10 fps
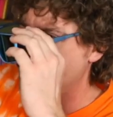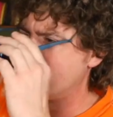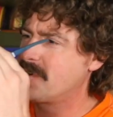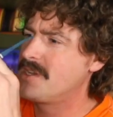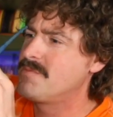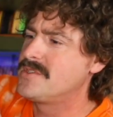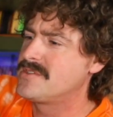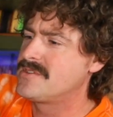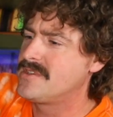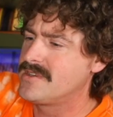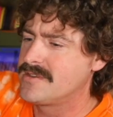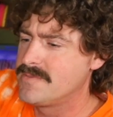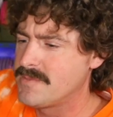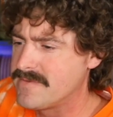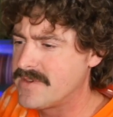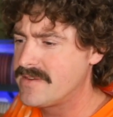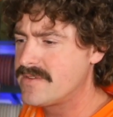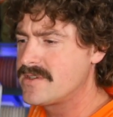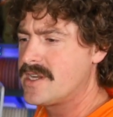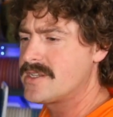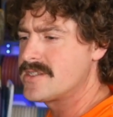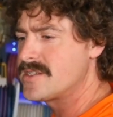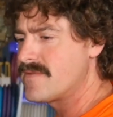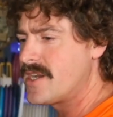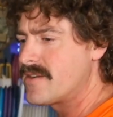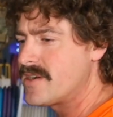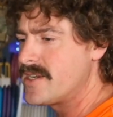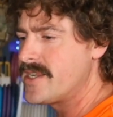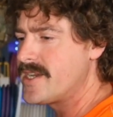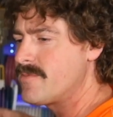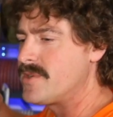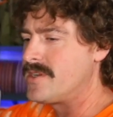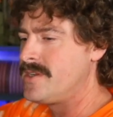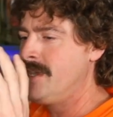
frame as my favorite glasses I've got right now, but